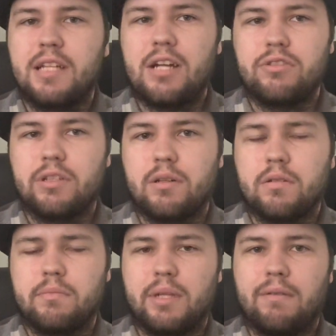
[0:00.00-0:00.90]
actually
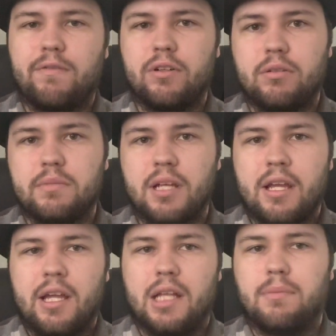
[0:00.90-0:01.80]
going to be filmed
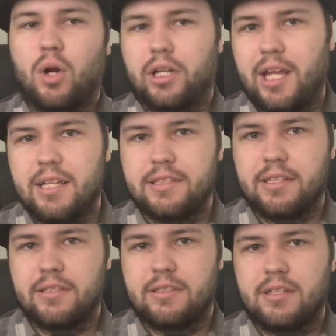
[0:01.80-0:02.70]
in the
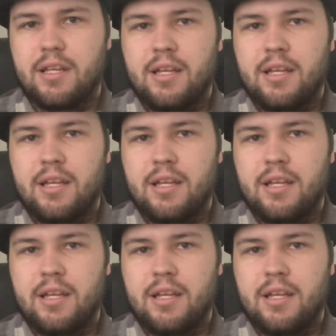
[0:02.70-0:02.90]
Marquesas.